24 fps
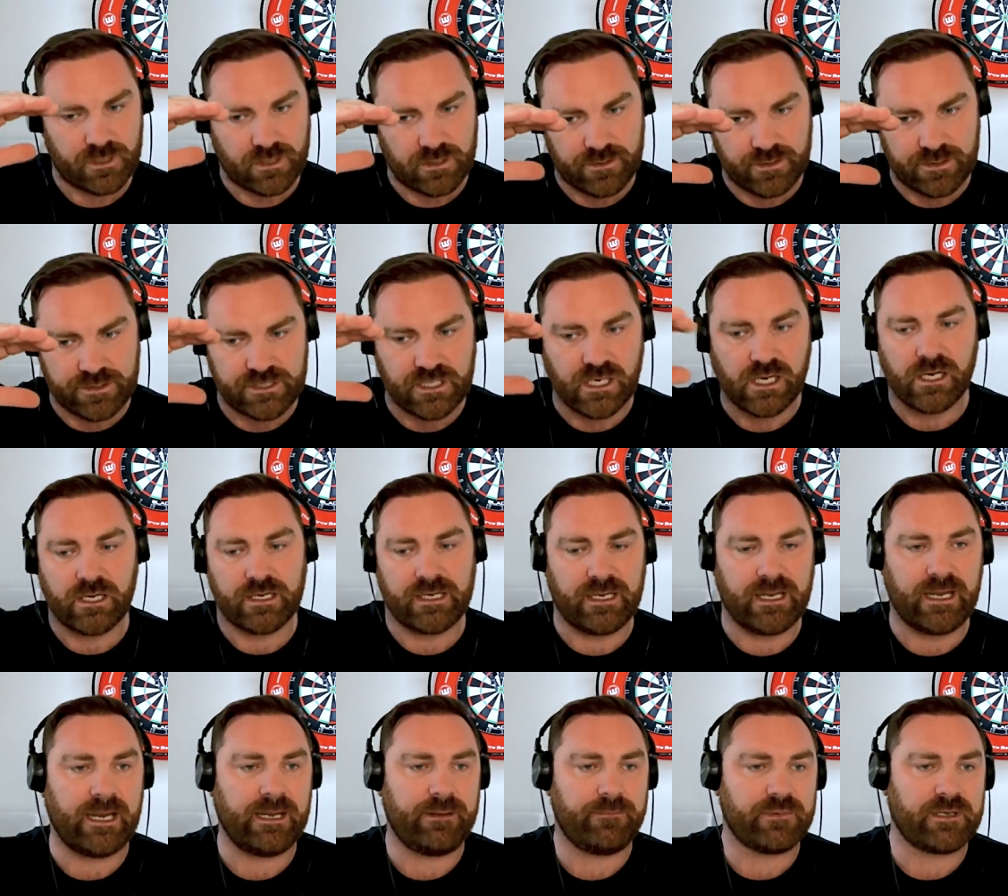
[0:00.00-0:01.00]
the target
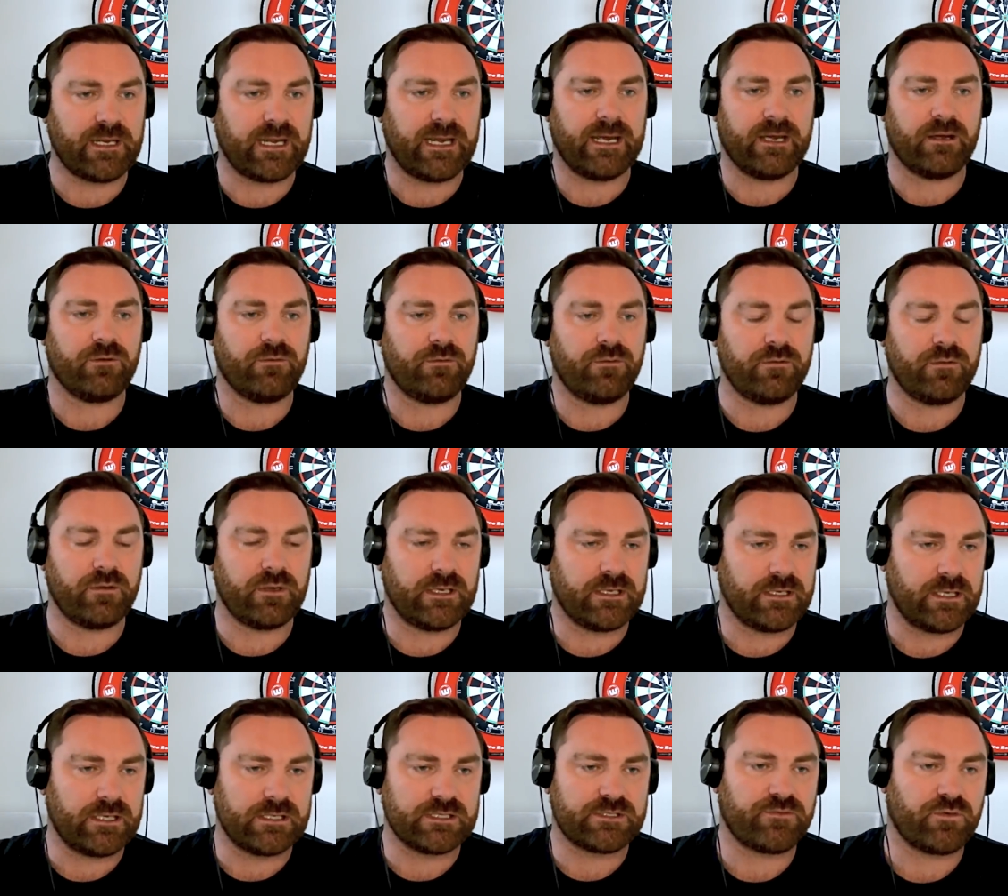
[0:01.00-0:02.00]
aim down
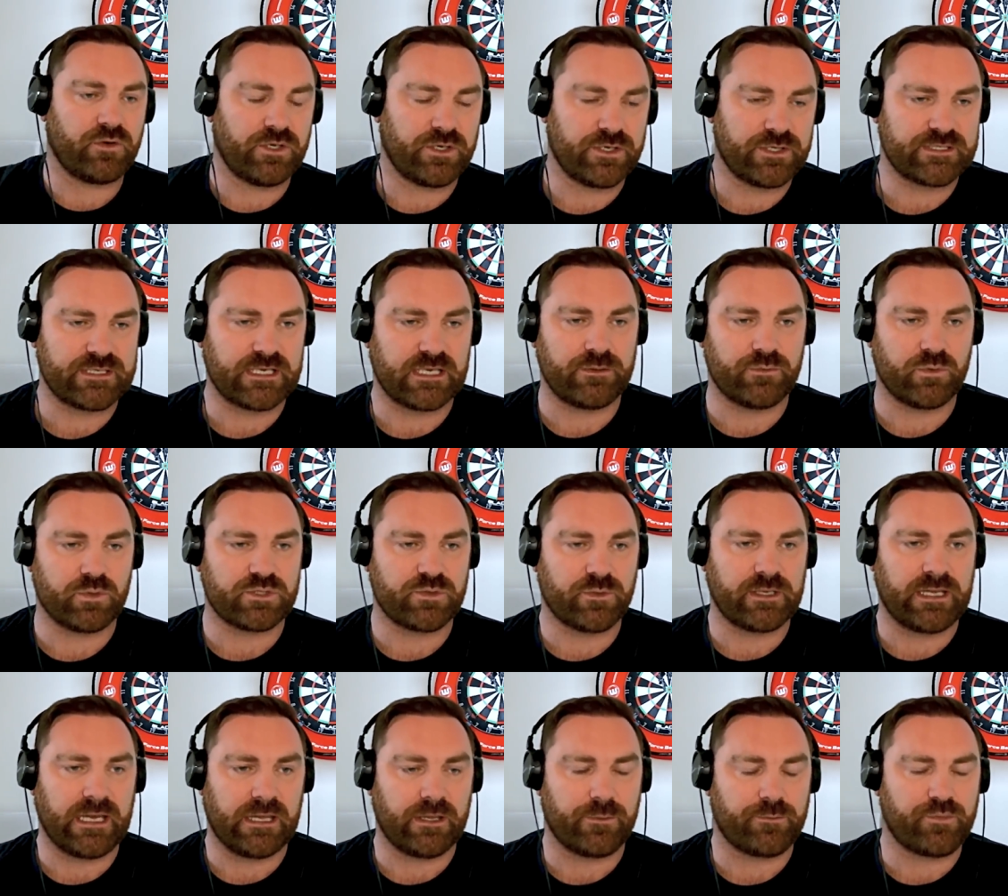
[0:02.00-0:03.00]
is fully understandable. So I
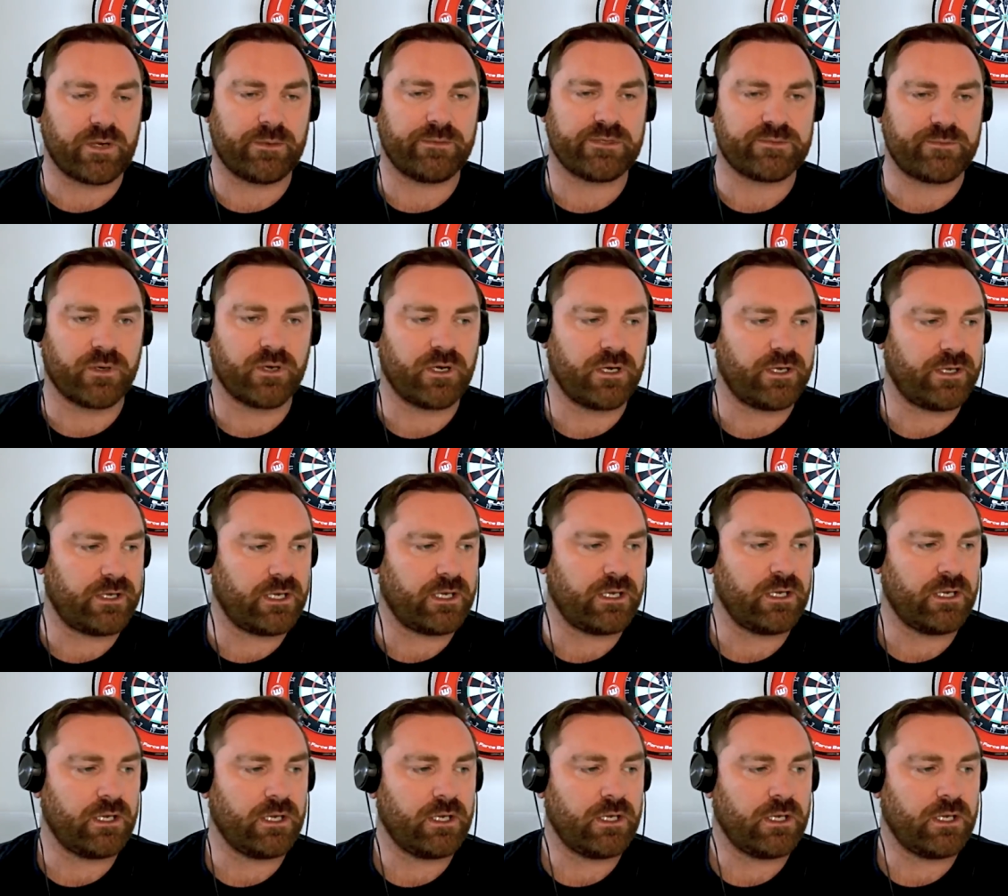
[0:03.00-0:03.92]
get the premise behind it.